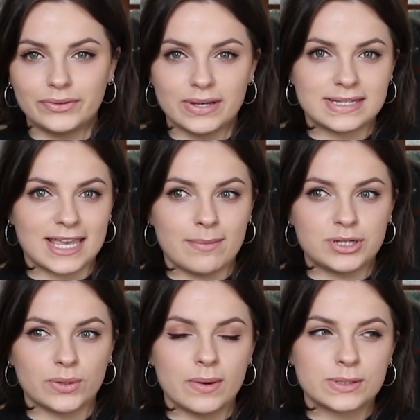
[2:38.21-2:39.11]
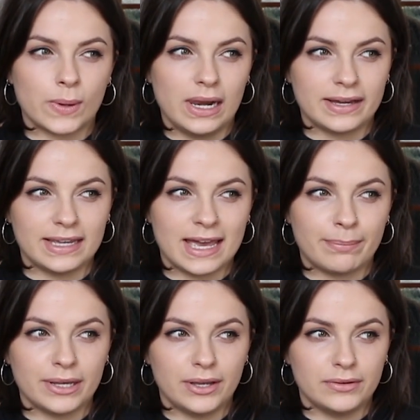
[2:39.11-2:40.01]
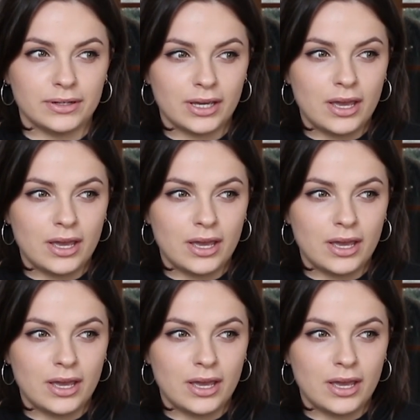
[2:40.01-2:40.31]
escape to. I was quite lucky, I had my own